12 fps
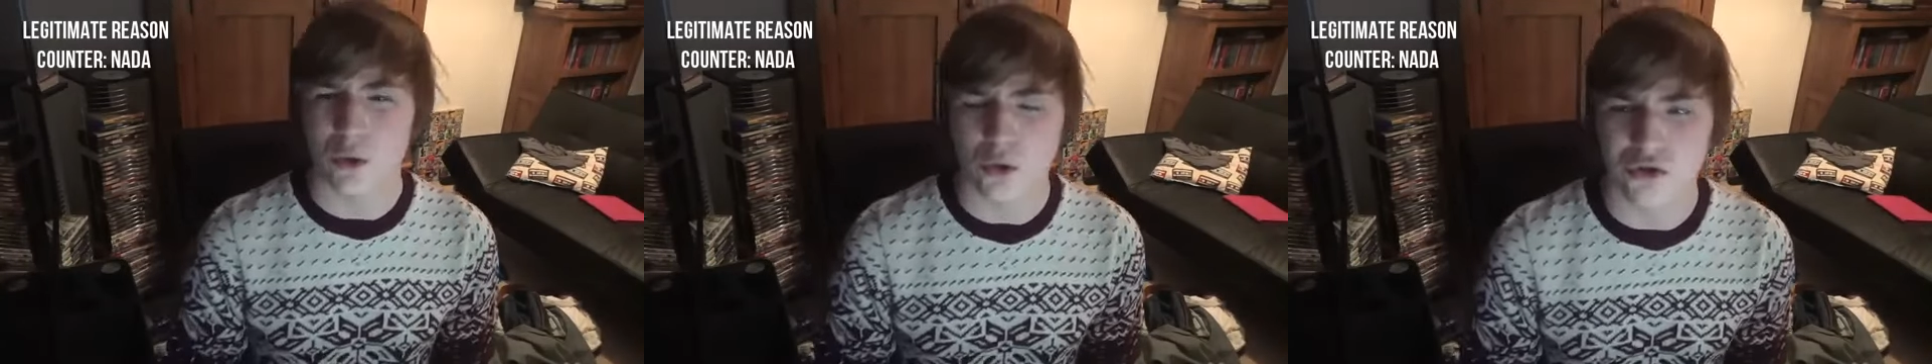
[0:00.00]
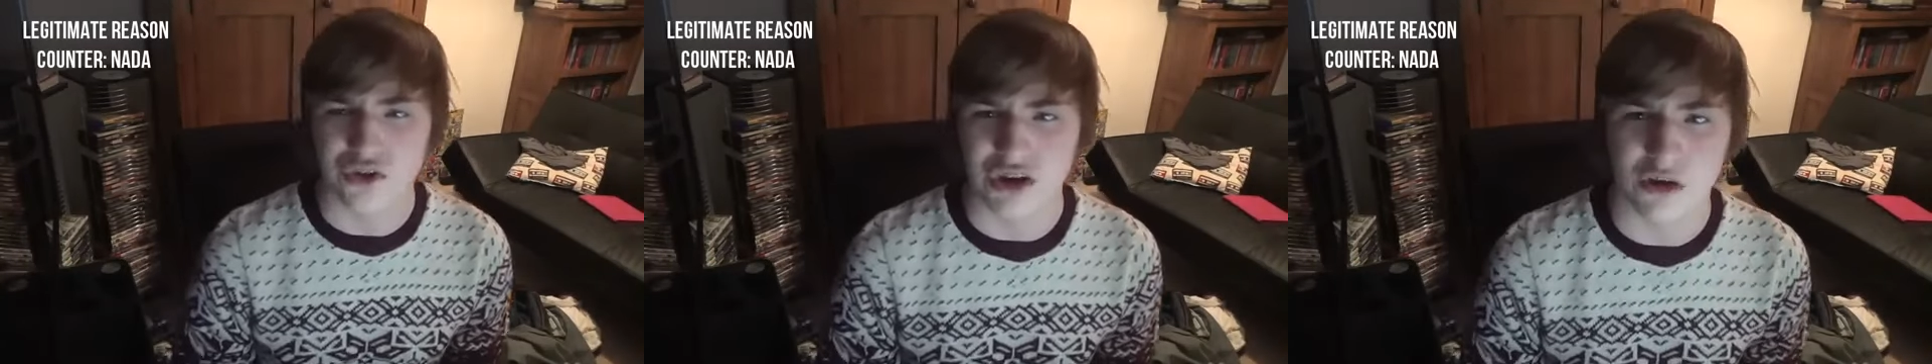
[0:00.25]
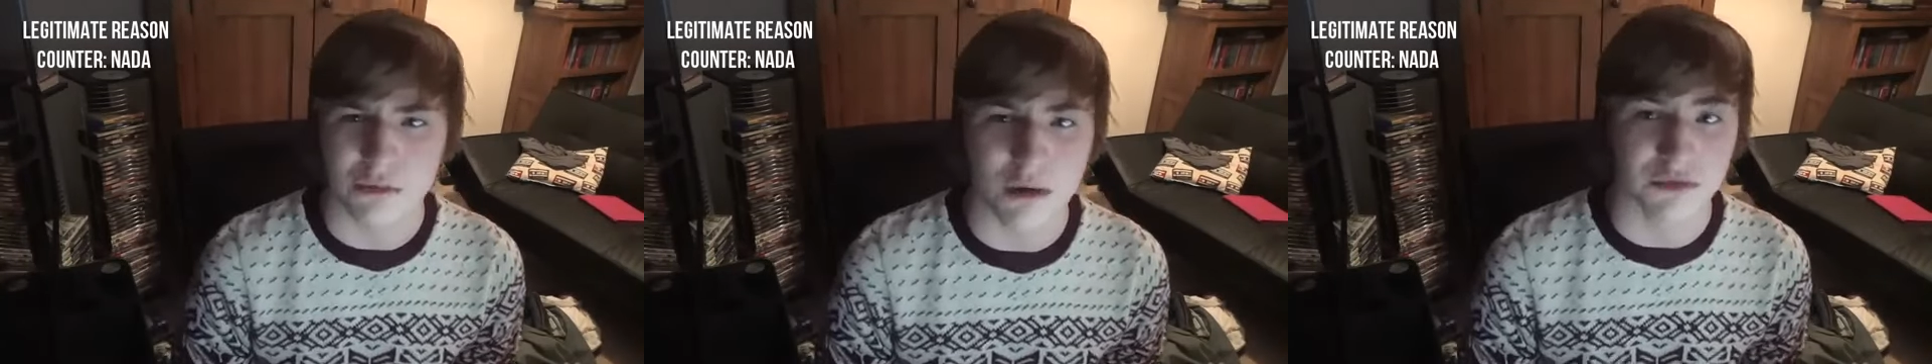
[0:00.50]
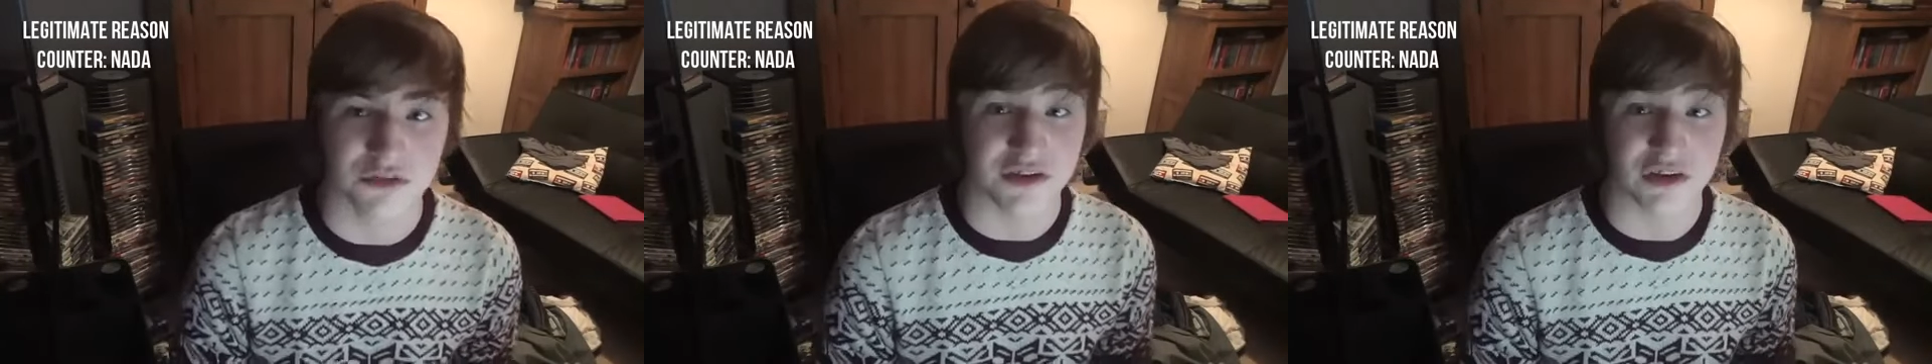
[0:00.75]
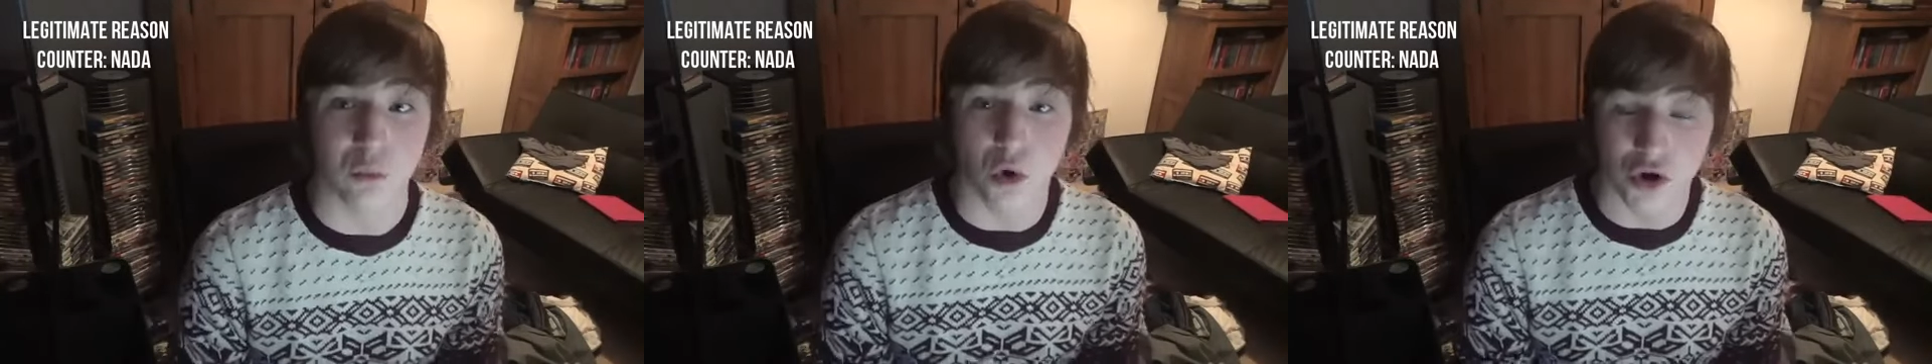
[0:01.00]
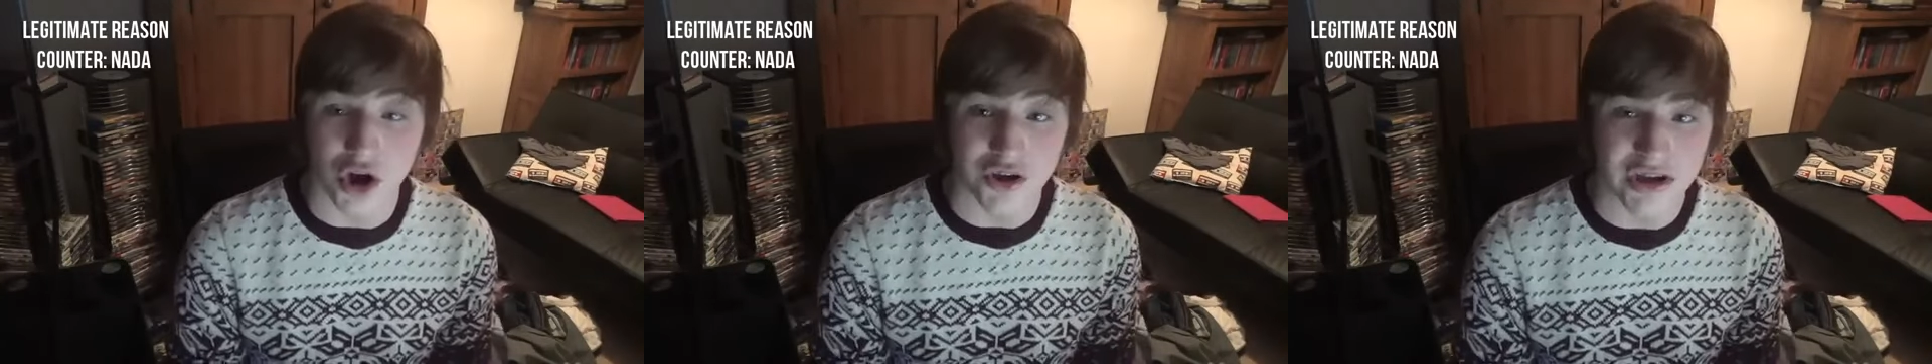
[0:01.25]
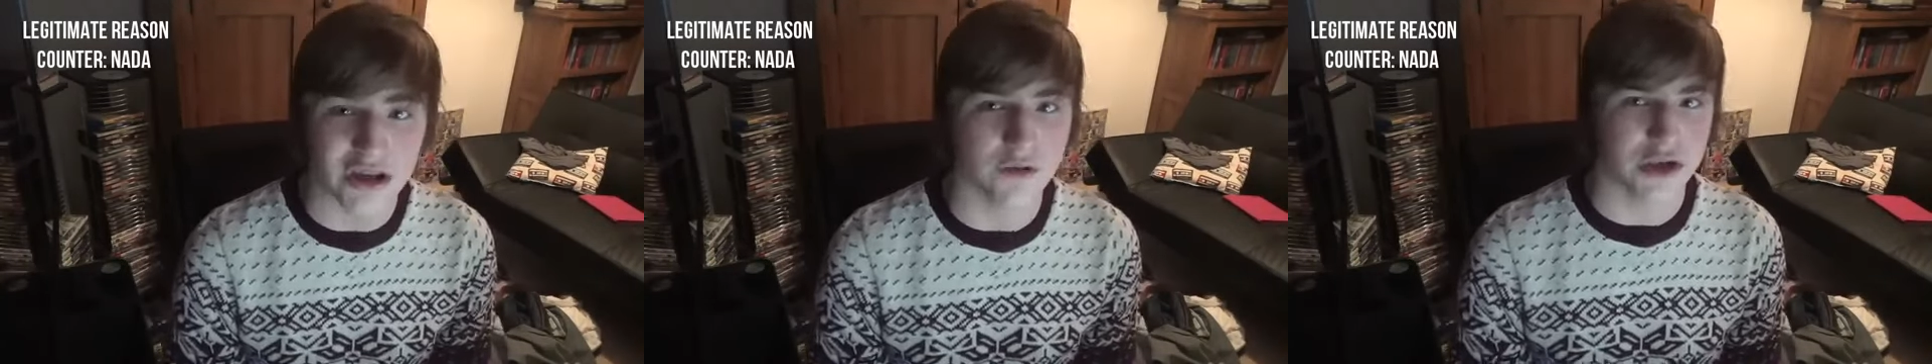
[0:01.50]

all single mums to this one ideal